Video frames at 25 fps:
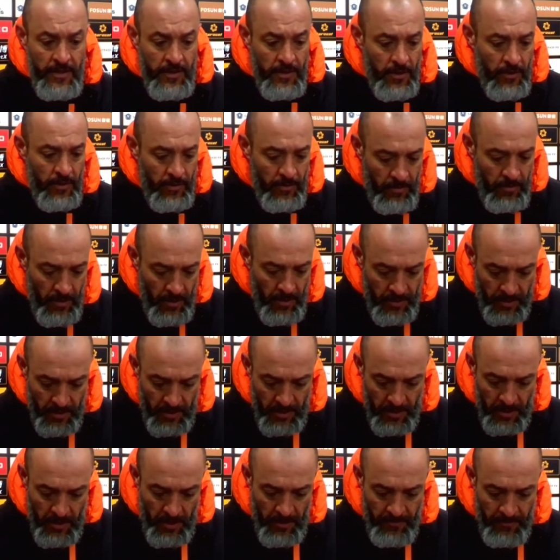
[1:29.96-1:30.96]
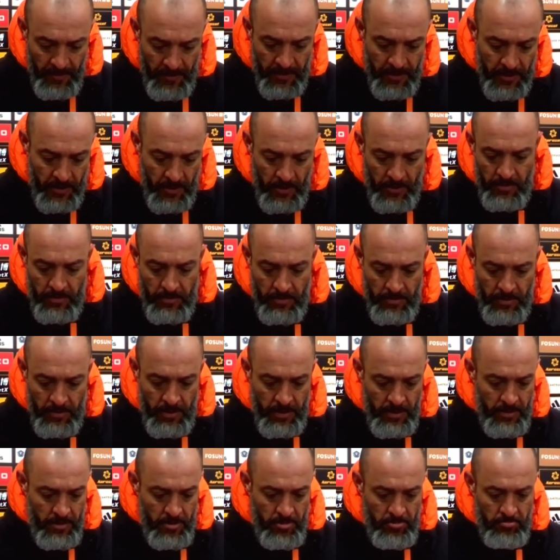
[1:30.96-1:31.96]
so. Honestly, I think so.
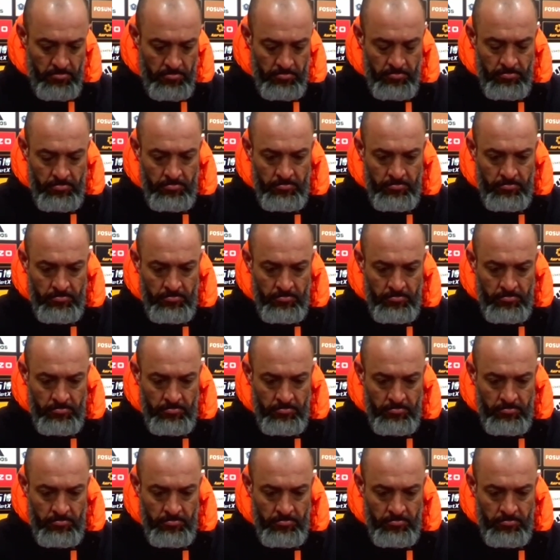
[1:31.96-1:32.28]
Um,